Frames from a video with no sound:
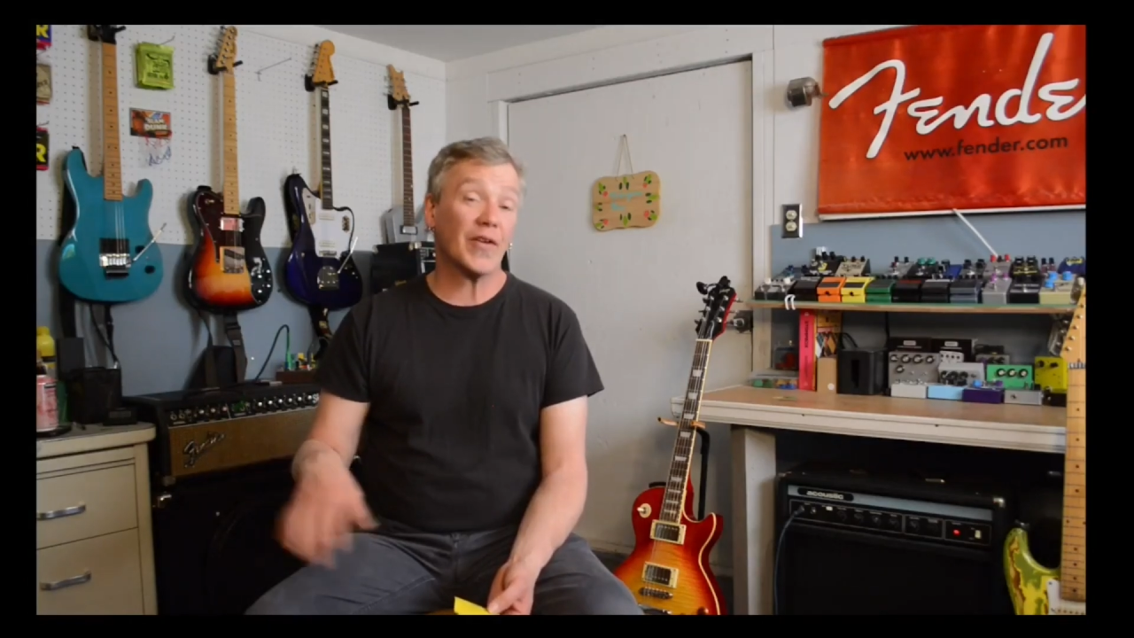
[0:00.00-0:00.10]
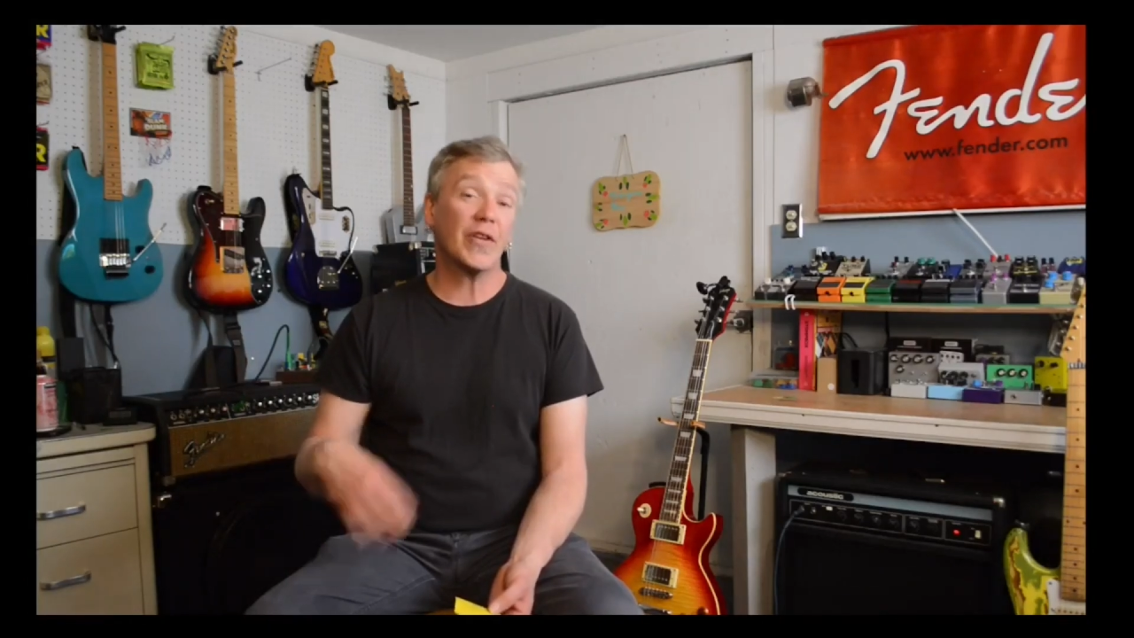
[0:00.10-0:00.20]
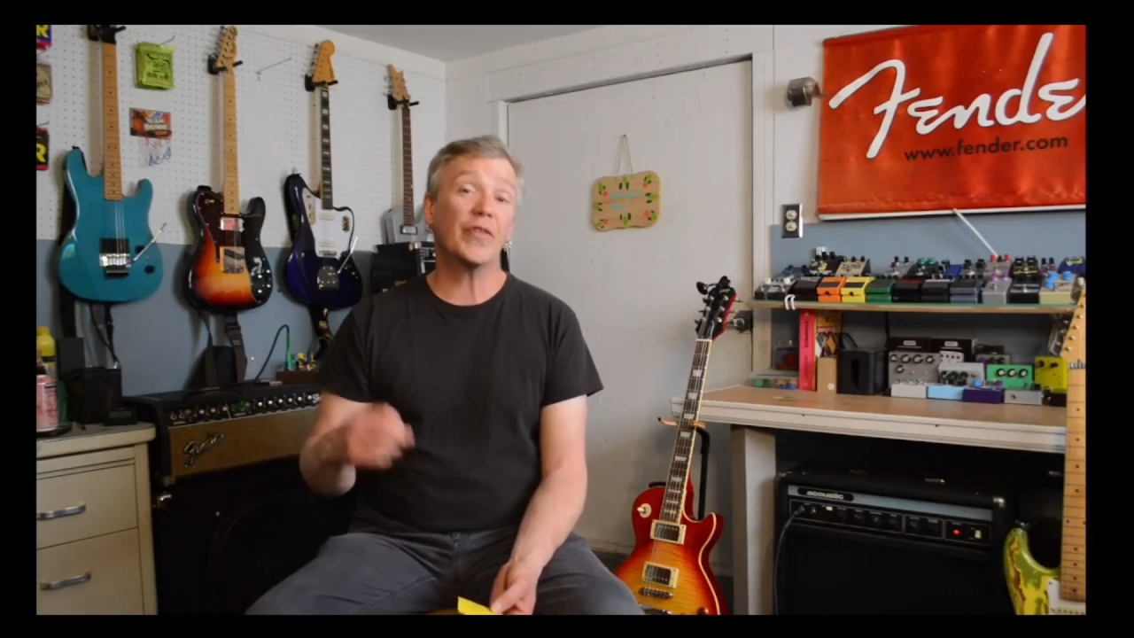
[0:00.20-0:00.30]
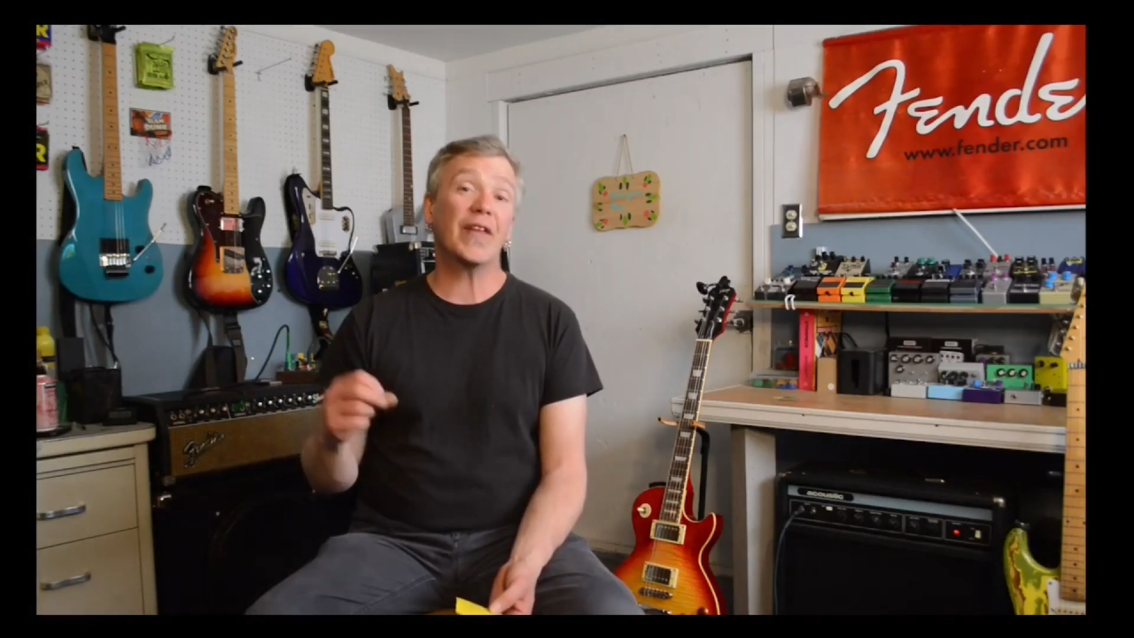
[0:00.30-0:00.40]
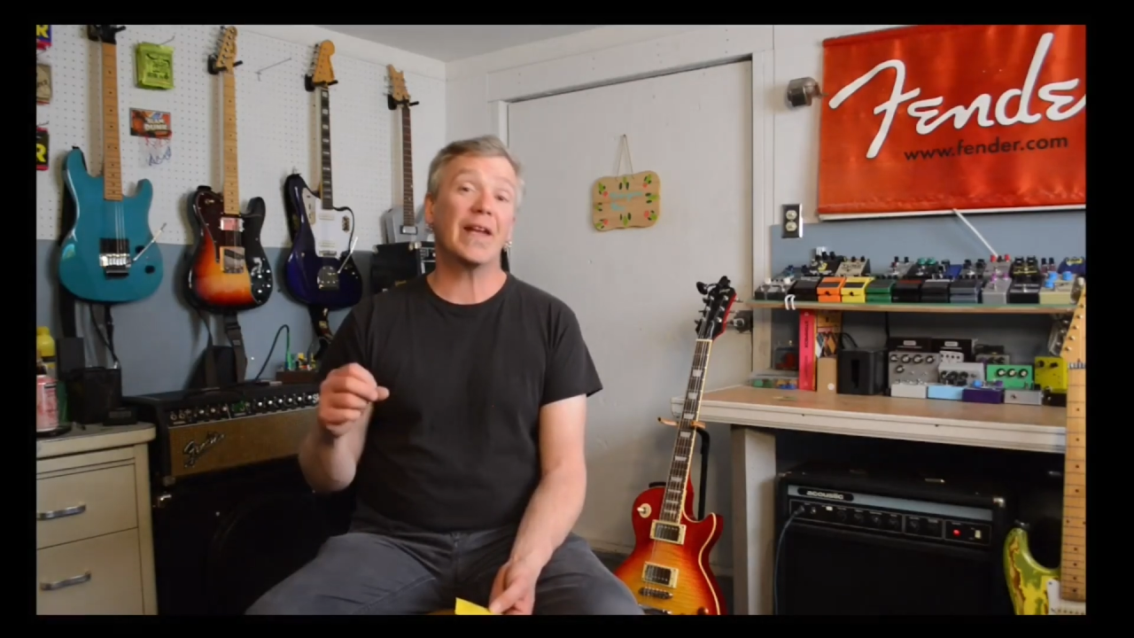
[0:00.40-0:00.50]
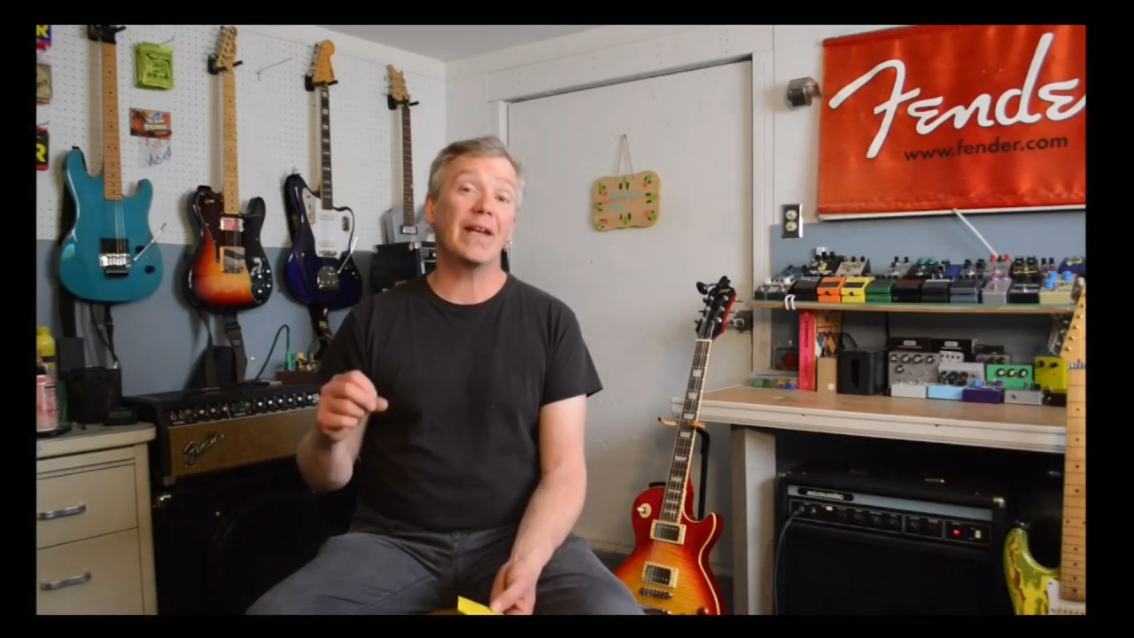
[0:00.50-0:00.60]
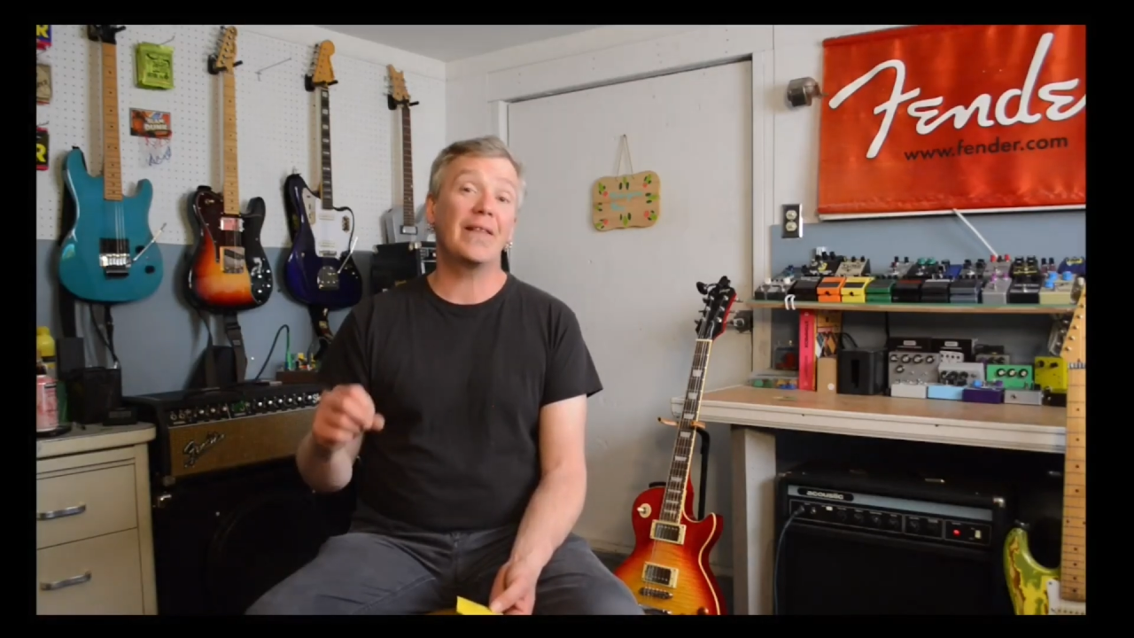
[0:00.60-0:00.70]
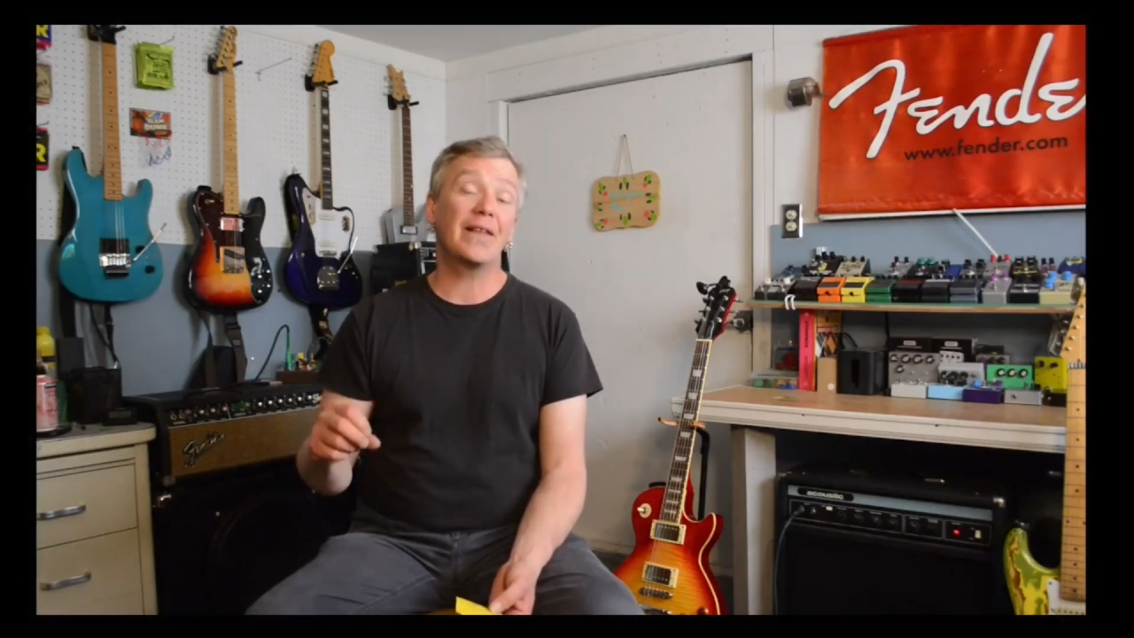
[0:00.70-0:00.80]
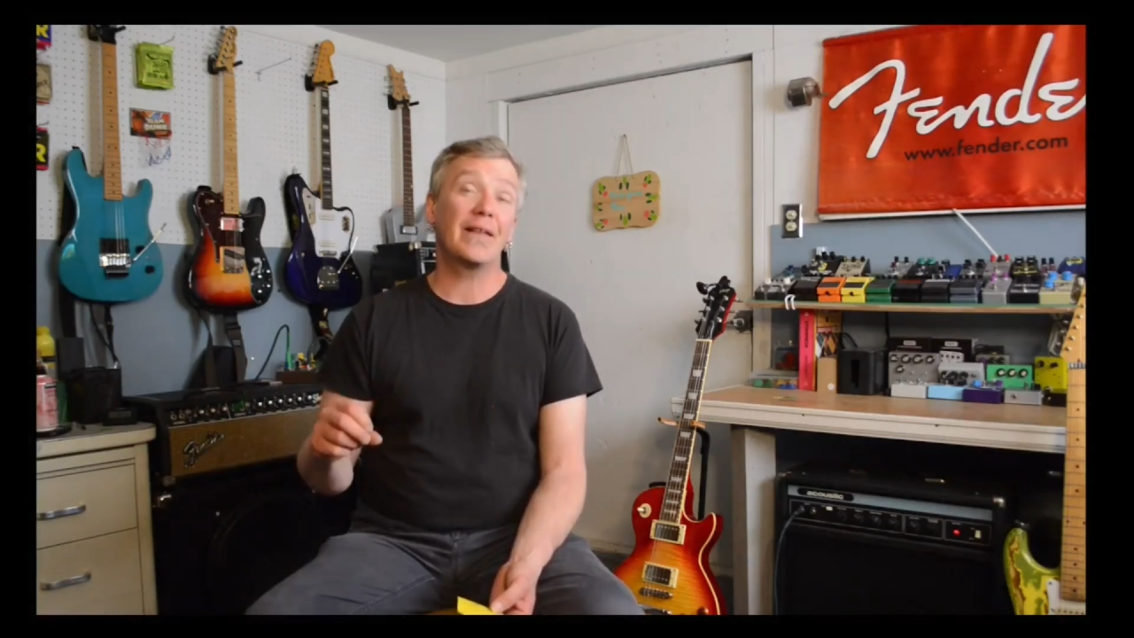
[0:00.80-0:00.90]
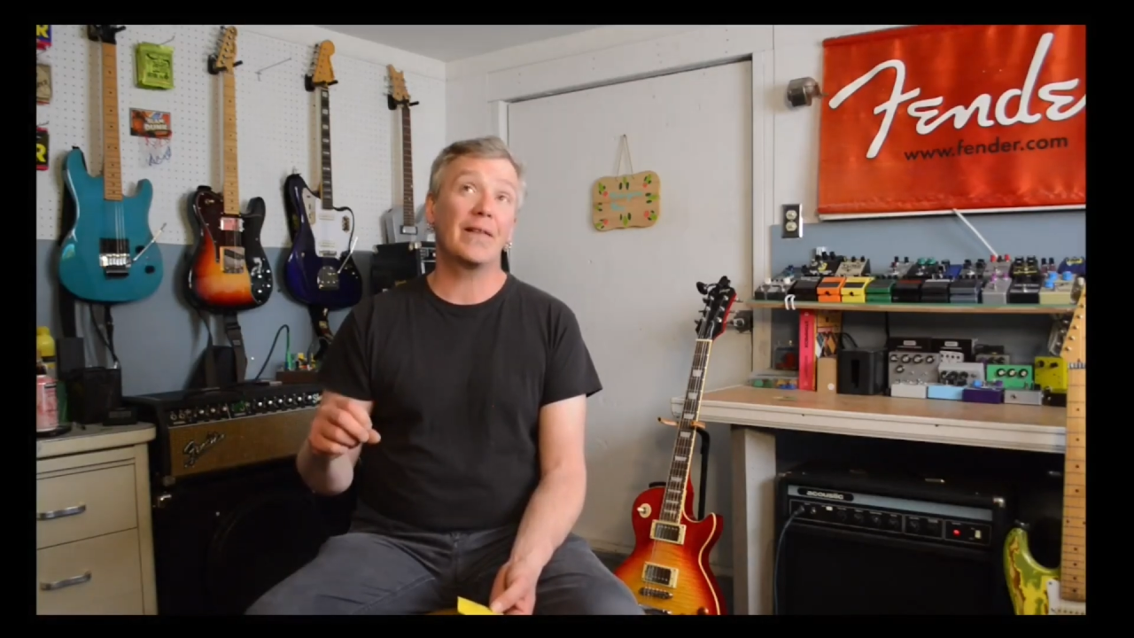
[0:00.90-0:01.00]
Use
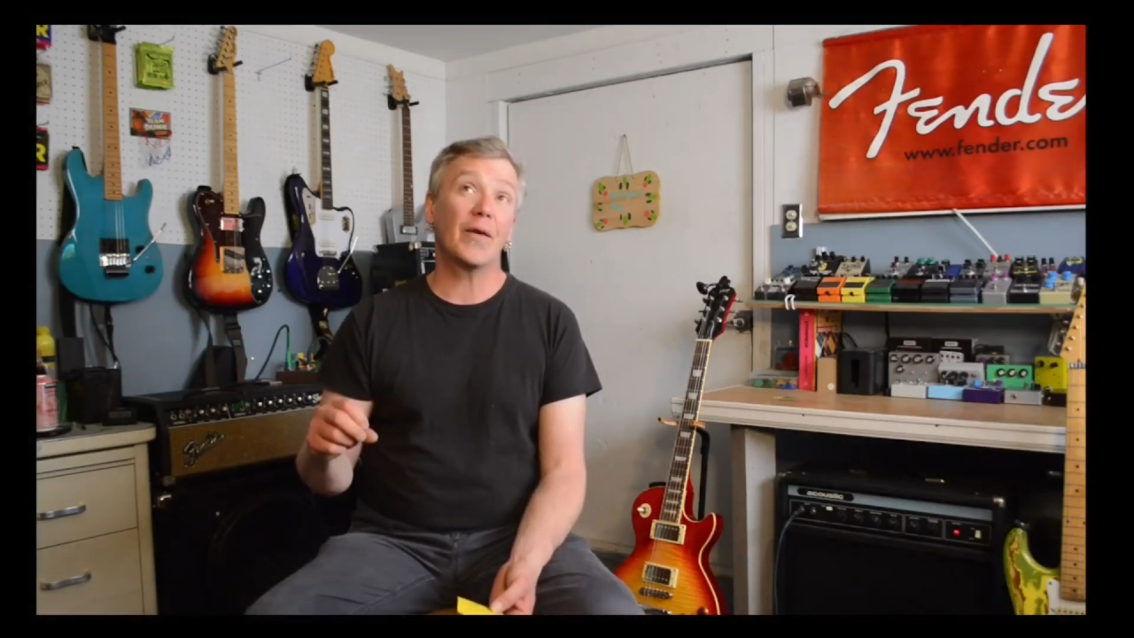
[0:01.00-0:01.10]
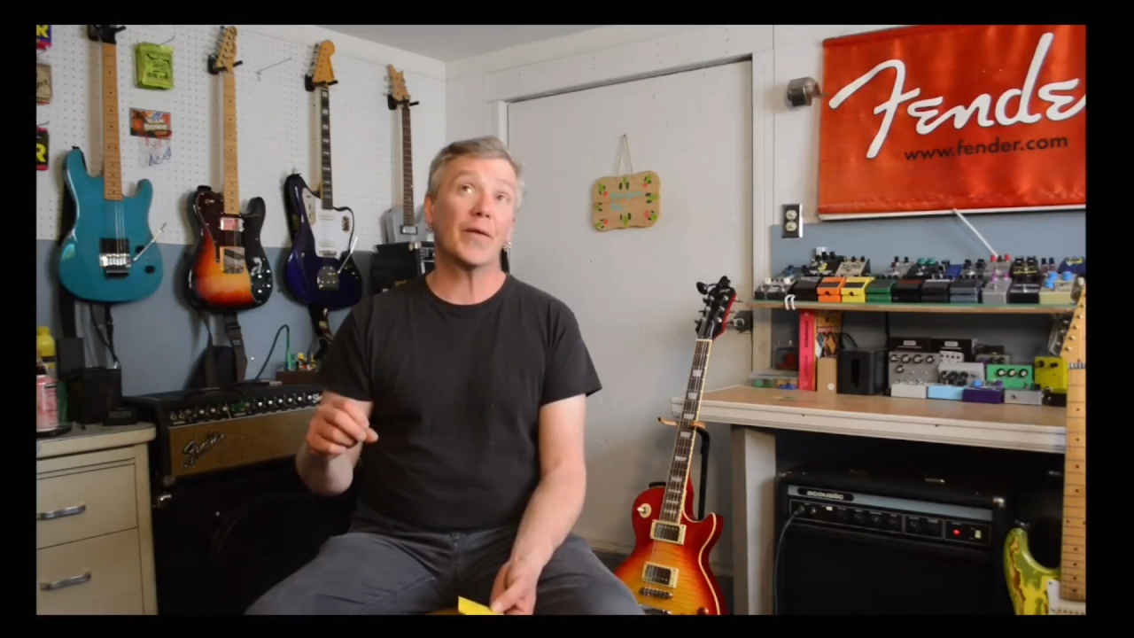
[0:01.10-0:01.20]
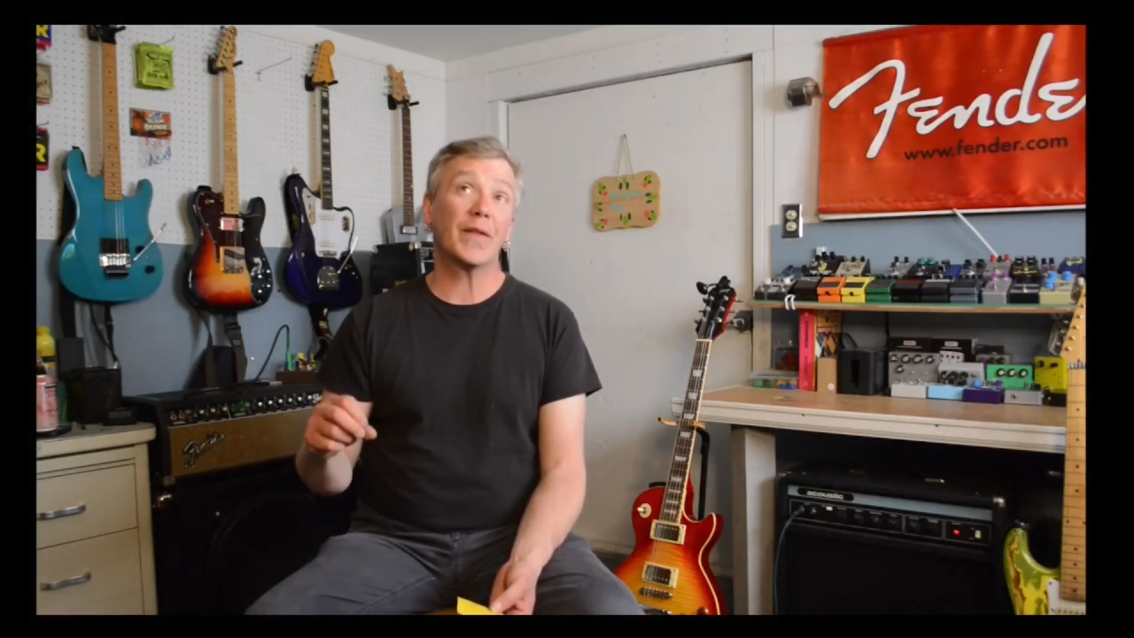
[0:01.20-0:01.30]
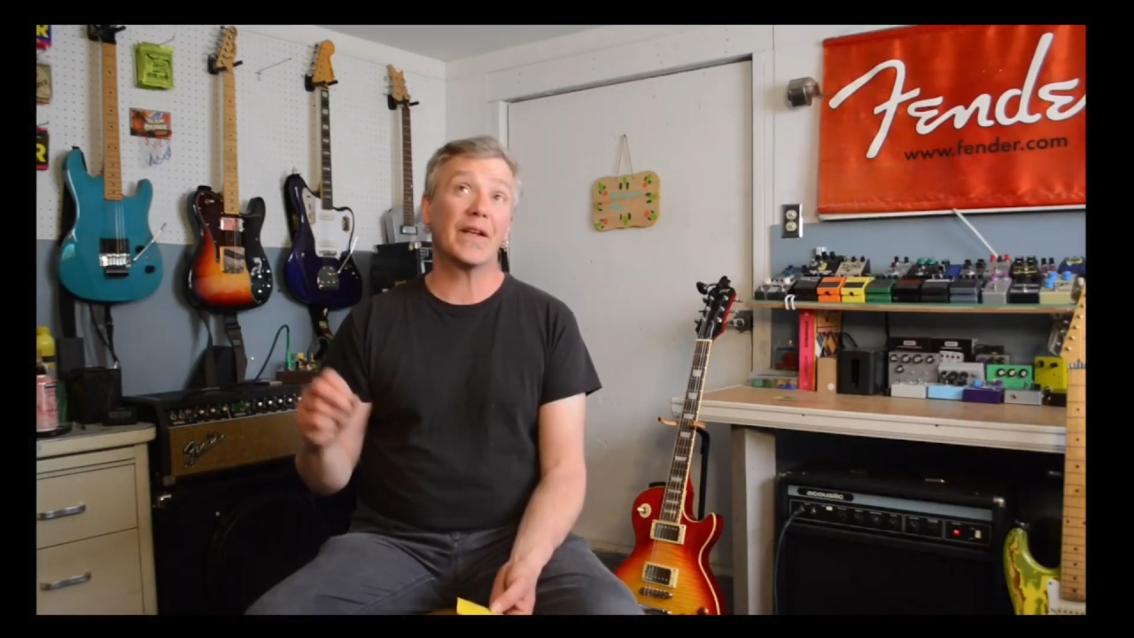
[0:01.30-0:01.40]
anything, though,